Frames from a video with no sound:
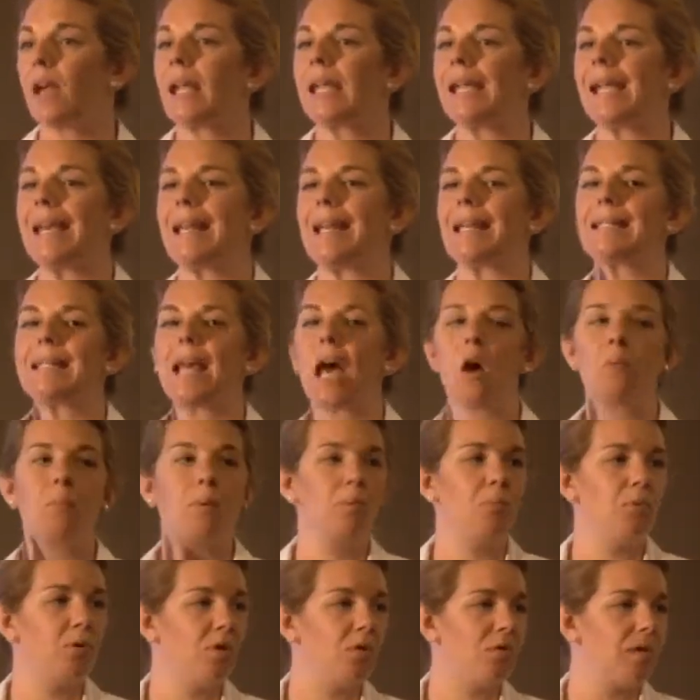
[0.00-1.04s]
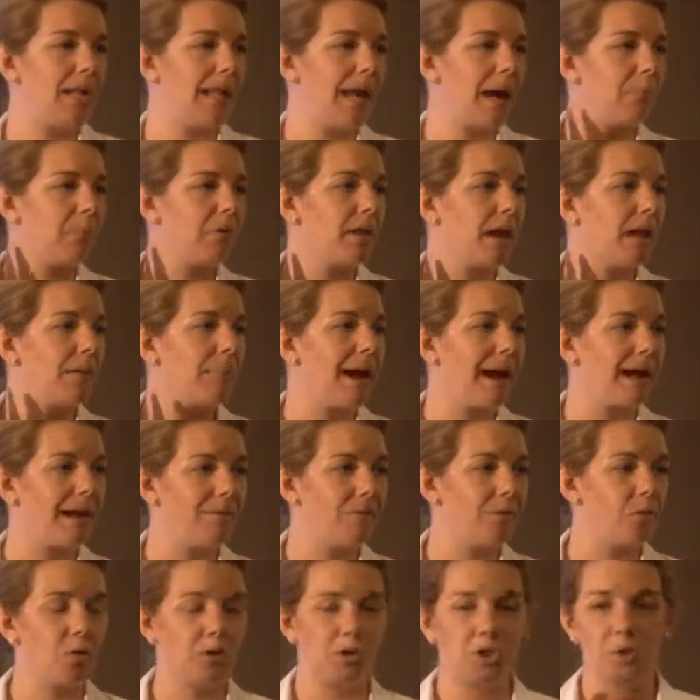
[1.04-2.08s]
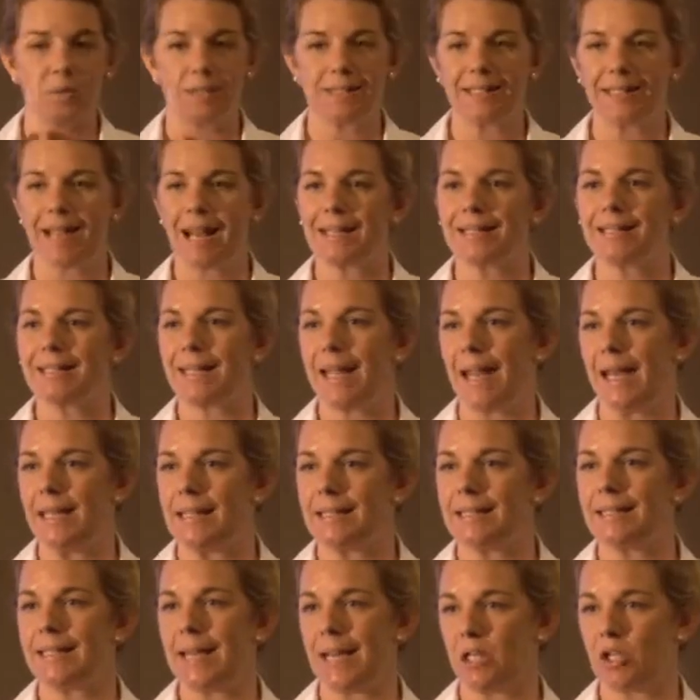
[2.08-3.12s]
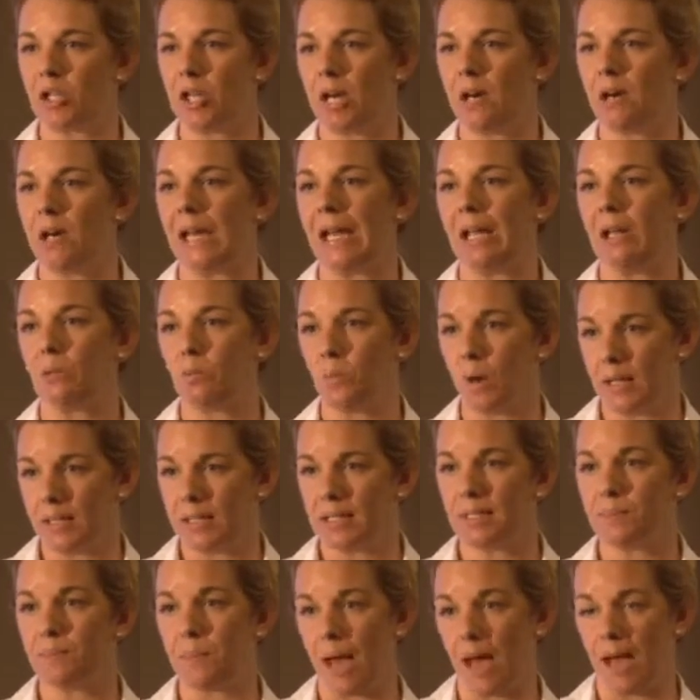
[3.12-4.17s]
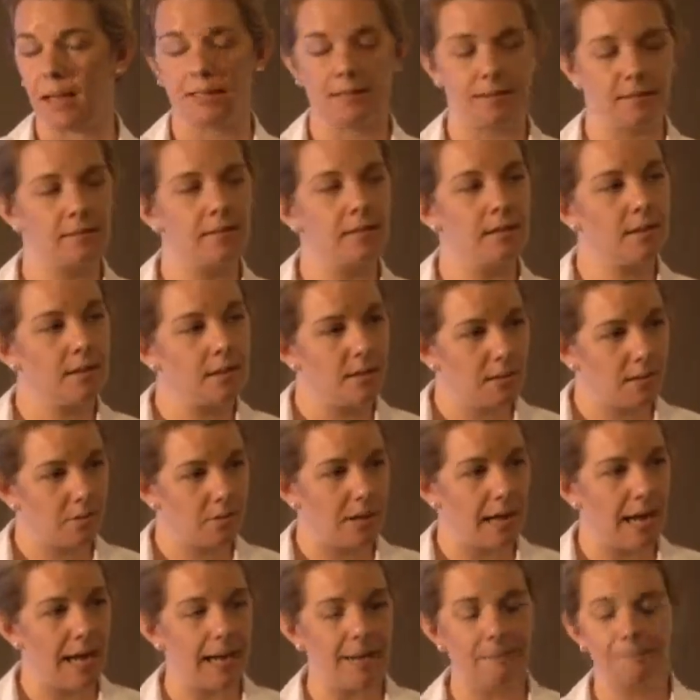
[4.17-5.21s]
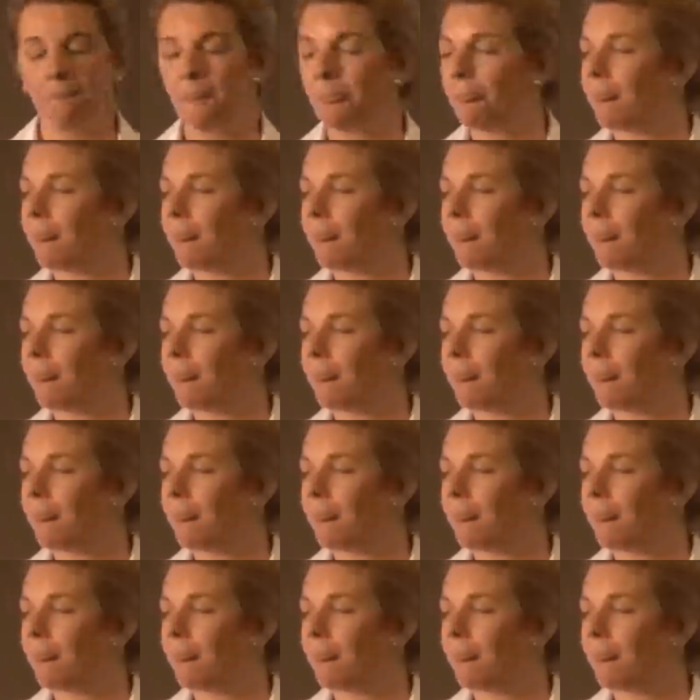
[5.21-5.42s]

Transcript: Again, it's helping moving that blood back and forth so it's not staying stationary in one spot. Okay?